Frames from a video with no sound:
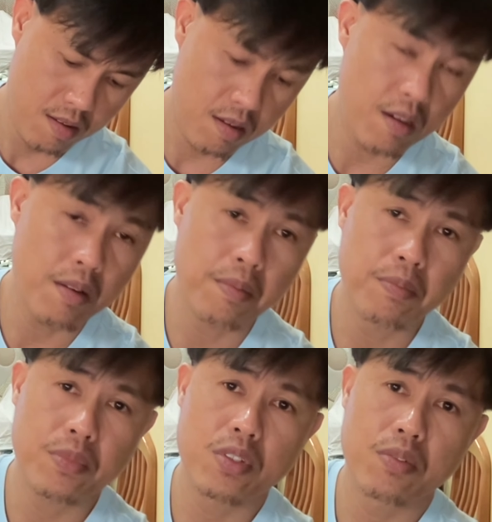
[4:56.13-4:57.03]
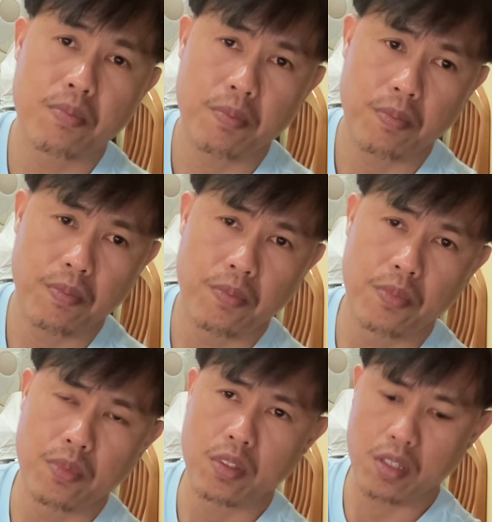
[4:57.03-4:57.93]
um,
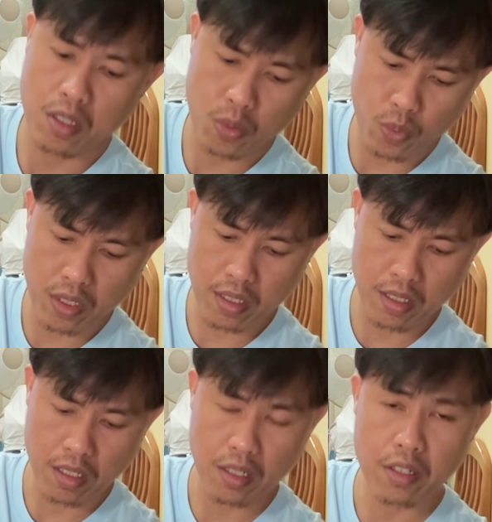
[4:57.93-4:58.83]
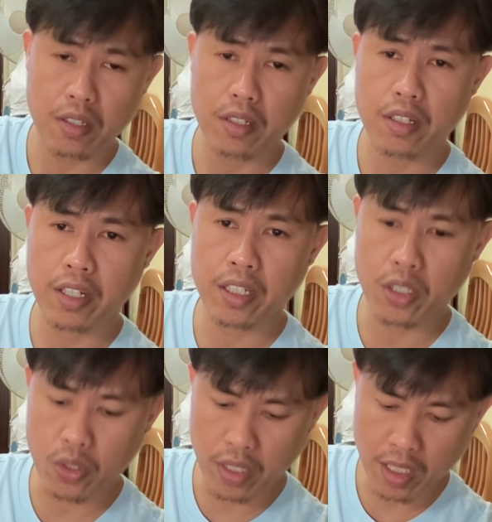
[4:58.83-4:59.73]
it will hurt
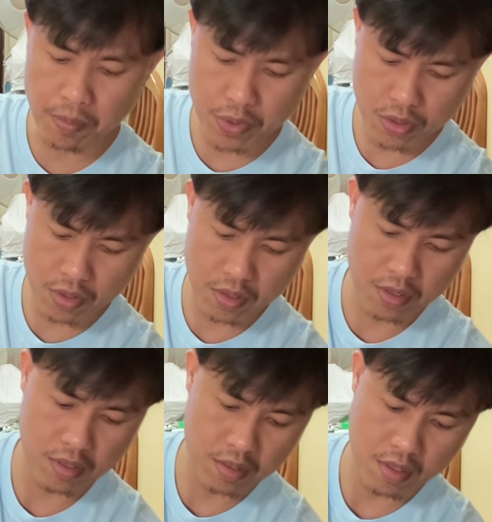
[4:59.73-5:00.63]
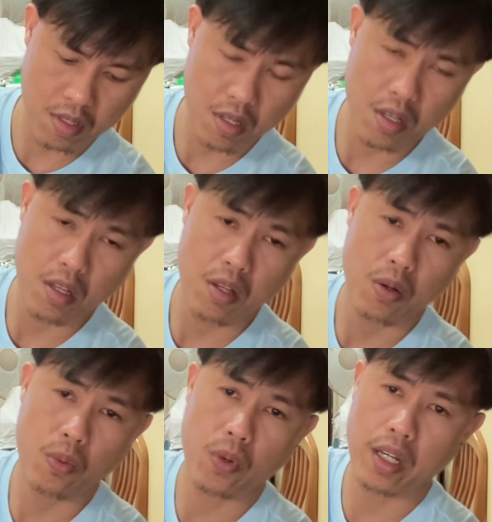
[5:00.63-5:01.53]
your hips
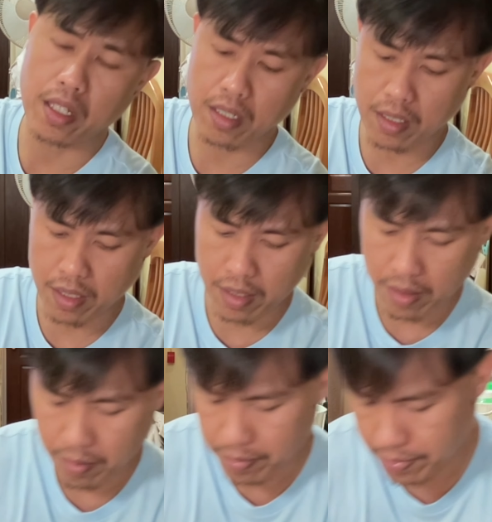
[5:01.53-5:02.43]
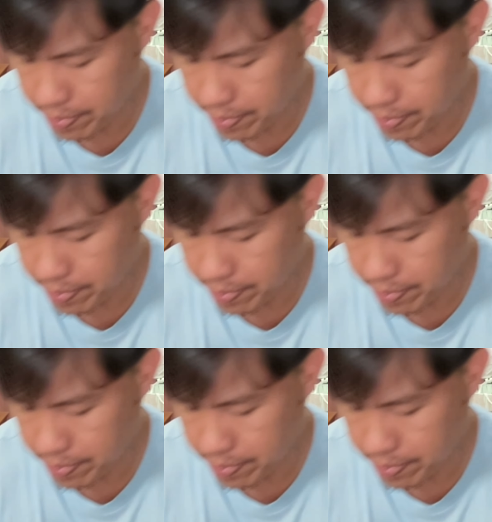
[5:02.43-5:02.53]
while um,